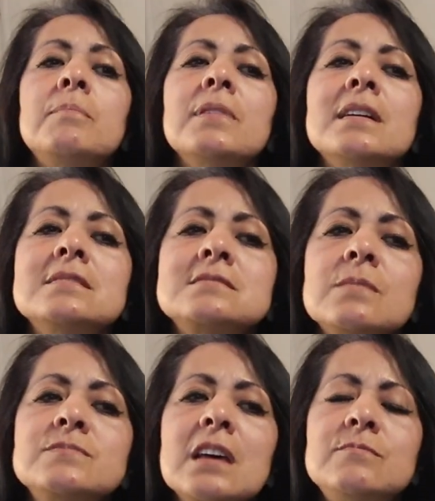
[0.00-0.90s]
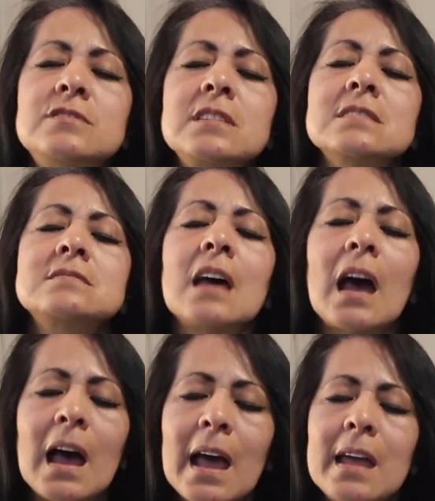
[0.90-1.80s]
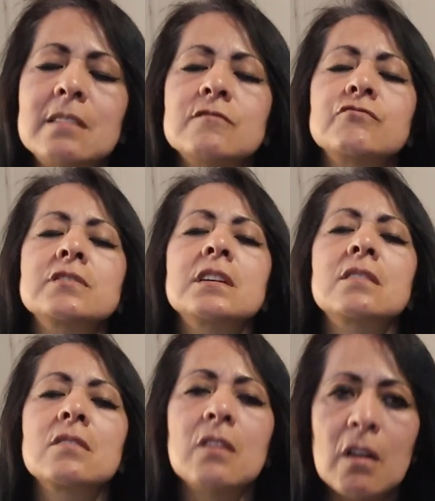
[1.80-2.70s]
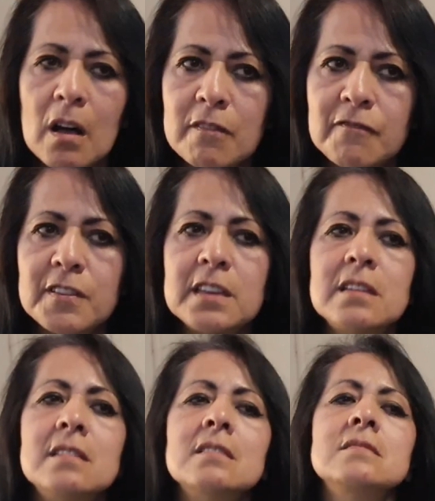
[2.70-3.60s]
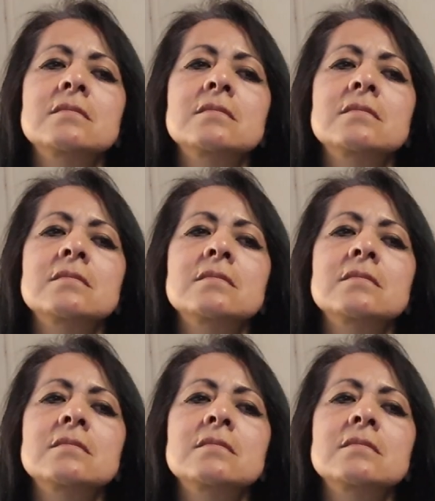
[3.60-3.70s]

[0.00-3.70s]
but sometimes you get tired of drinking coffee,